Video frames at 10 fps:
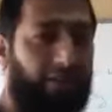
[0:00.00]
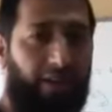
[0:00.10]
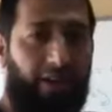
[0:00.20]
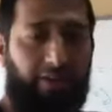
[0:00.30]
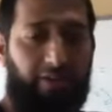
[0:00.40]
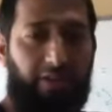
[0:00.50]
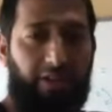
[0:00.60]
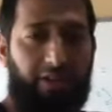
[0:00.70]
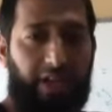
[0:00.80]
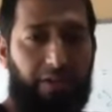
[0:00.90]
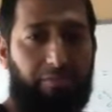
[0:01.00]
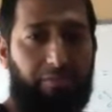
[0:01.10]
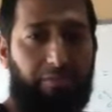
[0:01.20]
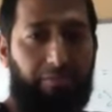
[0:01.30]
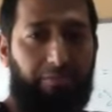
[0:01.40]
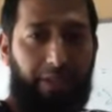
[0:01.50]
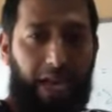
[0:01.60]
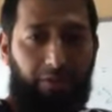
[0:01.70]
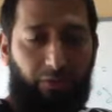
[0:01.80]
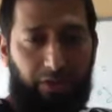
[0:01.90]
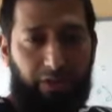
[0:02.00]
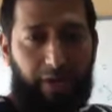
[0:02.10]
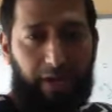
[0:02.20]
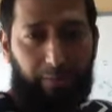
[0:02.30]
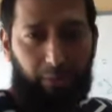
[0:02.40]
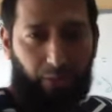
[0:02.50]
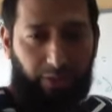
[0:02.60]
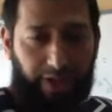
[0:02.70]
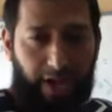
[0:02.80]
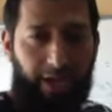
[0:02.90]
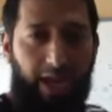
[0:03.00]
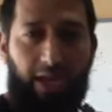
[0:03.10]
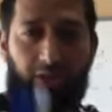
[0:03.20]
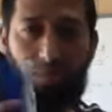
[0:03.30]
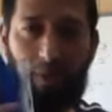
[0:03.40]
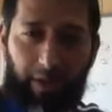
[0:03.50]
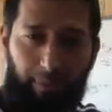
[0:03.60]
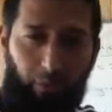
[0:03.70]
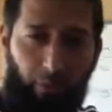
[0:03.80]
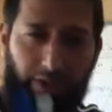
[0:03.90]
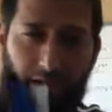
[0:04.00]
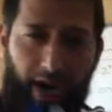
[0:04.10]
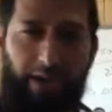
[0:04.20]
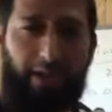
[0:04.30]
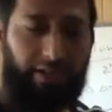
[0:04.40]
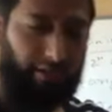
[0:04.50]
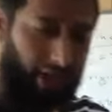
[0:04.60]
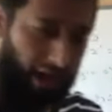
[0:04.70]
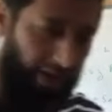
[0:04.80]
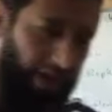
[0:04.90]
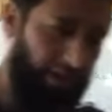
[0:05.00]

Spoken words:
a restriction enzyme that was in the multiple coding site. So multiple coding site is a site that